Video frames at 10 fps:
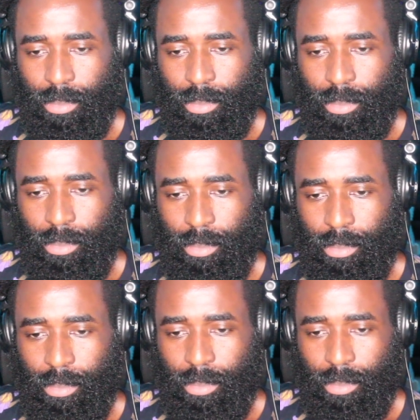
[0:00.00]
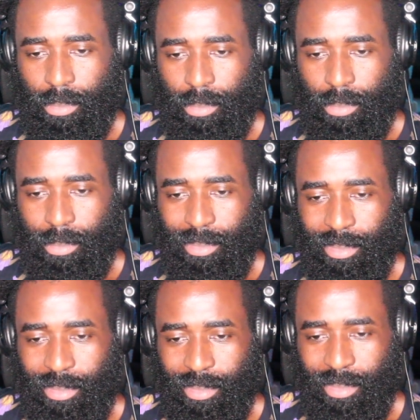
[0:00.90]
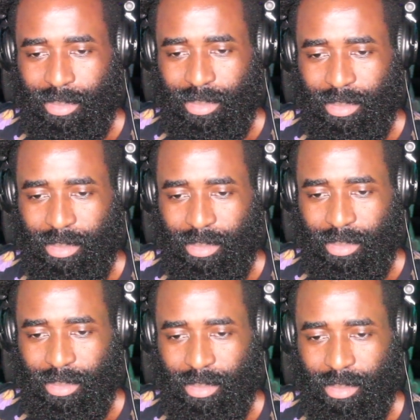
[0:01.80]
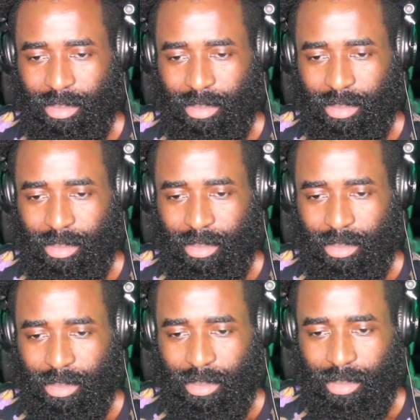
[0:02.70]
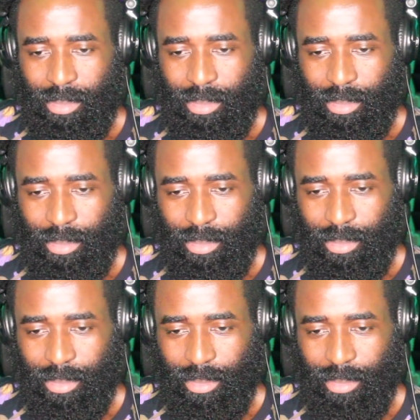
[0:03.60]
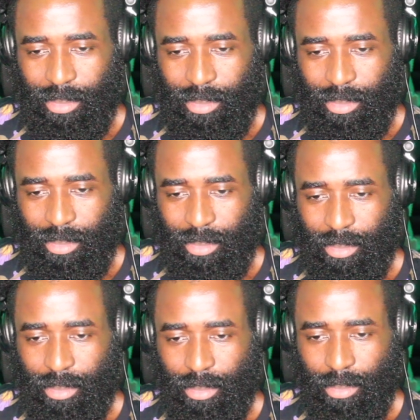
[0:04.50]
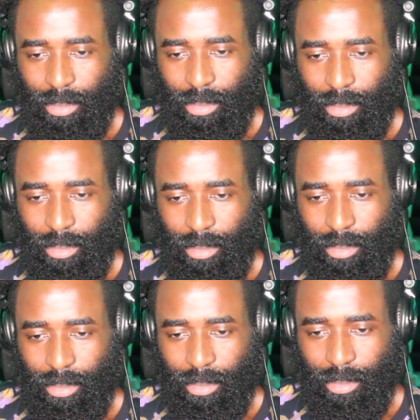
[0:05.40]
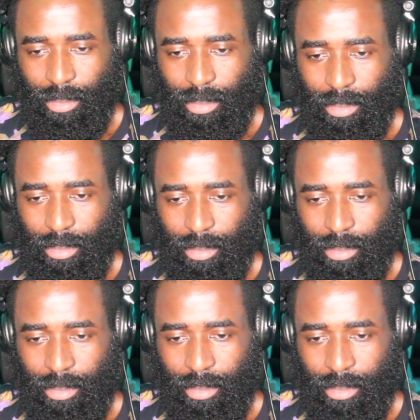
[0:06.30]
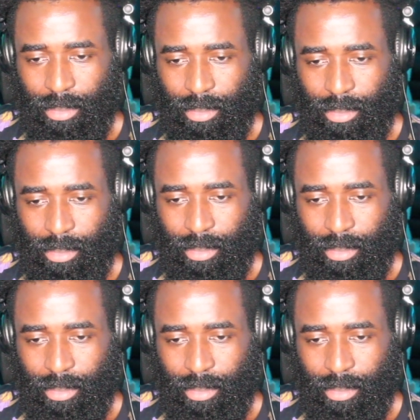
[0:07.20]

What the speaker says: [no speech]